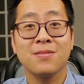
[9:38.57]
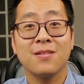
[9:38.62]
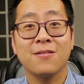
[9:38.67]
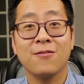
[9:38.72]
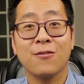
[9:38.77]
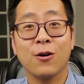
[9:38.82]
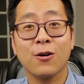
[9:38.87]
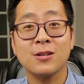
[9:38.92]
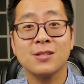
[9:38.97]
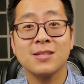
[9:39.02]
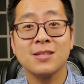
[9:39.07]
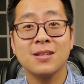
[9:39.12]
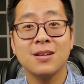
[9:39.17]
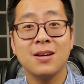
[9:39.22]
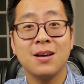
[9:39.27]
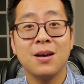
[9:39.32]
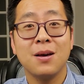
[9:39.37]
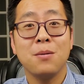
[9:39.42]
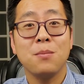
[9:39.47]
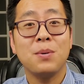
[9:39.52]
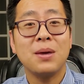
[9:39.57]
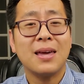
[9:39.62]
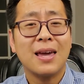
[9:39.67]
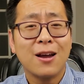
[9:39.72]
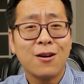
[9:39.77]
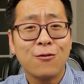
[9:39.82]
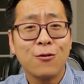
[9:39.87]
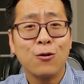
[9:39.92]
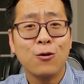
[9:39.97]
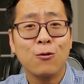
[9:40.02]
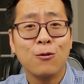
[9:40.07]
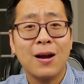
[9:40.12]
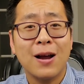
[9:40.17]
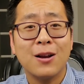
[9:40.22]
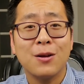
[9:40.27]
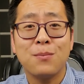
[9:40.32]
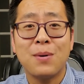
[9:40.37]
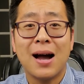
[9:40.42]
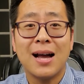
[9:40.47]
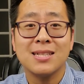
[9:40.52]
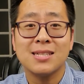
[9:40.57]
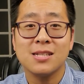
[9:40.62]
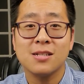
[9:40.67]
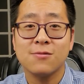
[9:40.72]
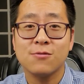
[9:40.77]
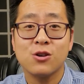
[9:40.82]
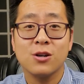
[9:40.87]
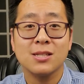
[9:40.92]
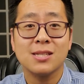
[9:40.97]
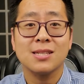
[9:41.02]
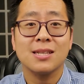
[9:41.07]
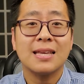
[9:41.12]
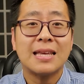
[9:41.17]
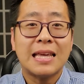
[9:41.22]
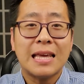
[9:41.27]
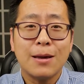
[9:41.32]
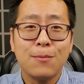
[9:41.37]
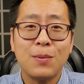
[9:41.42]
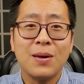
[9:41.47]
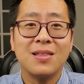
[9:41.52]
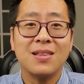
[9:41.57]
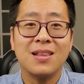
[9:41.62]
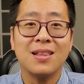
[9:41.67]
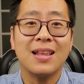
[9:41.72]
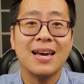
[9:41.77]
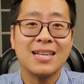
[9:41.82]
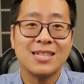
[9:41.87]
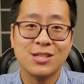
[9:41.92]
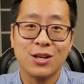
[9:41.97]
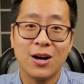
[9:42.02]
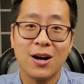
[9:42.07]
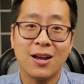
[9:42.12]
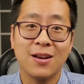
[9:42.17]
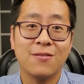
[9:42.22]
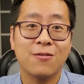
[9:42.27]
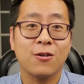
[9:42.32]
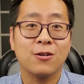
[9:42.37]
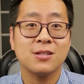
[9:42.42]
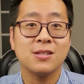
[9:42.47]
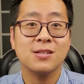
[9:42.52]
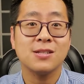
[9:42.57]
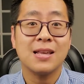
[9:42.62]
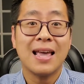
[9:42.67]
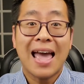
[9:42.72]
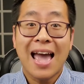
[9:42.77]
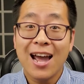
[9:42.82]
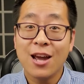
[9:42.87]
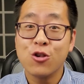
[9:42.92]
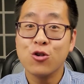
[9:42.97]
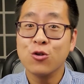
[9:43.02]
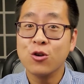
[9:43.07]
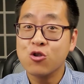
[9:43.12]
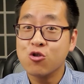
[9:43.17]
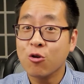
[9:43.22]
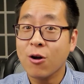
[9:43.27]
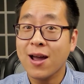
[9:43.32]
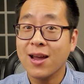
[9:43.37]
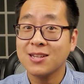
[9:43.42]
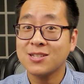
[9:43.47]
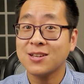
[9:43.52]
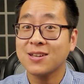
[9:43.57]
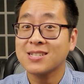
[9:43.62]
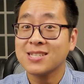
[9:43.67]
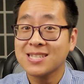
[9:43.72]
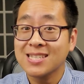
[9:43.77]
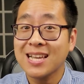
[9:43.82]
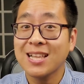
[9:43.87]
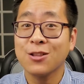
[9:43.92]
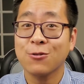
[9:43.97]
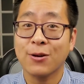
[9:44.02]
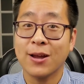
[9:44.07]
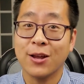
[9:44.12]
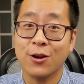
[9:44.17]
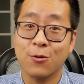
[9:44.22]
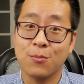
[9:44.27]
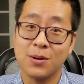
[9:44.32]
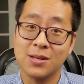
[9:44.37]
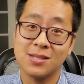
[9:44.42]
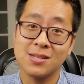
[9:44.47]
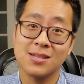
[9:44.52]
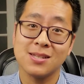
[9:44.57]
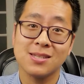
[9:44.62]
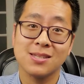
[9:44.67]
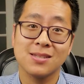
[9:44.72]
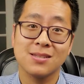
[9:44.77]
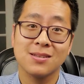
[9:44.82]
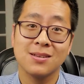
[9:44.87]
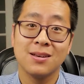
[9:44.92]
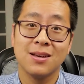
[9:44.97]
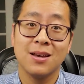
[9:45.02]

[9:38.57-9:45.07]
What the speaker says: First, be careful around a mindset of just keeping the lights on versus actually trying to accelerate your business.